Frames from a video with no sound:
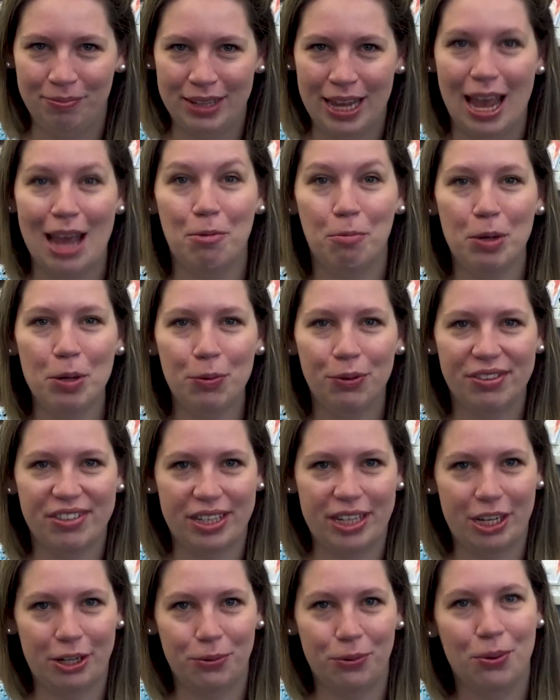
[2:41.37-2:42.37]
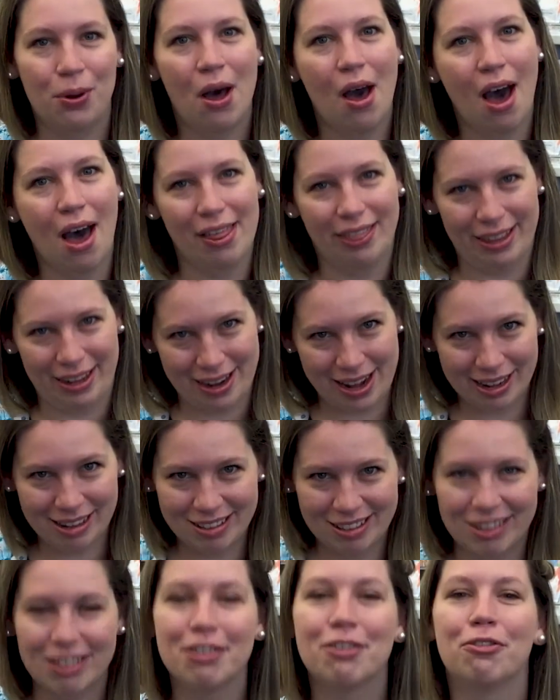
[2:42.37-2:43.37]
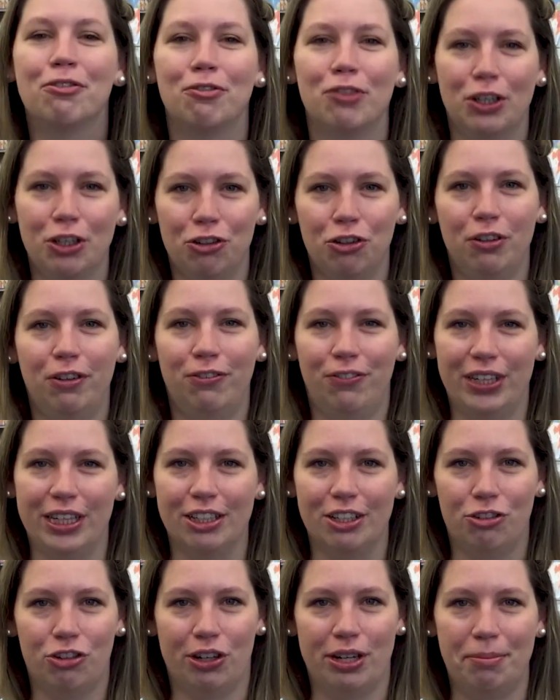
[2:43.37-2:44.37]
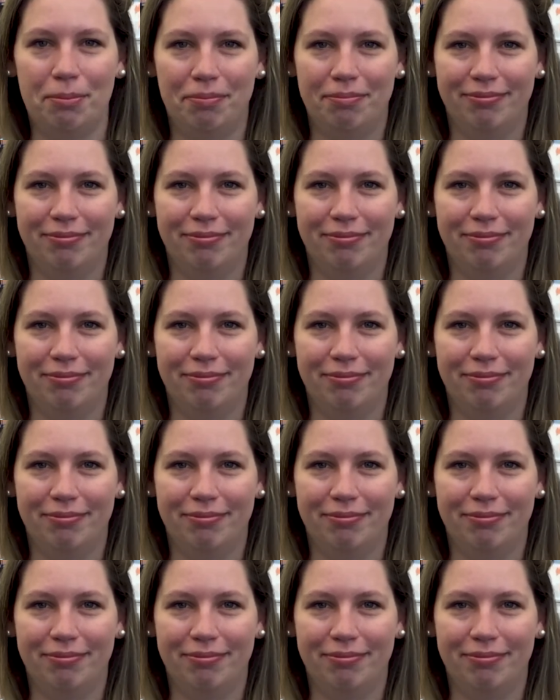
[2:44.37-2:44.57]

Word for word: And we will see you on the next virtual field trip.